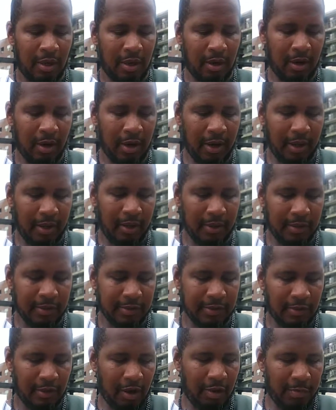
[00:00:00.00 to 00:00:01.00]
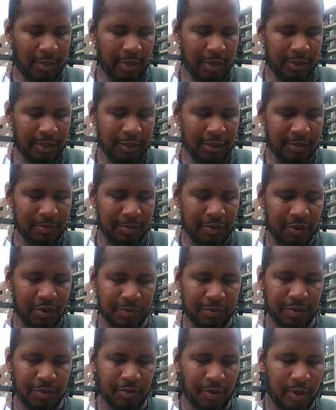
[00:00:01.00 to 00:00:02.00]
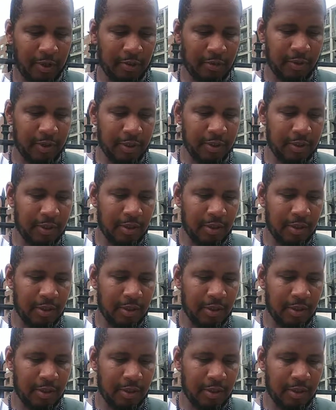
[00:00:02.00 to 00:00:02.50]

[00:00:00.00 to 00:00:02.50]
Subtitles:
All right, so I'm gonna get to some scriptures right quick,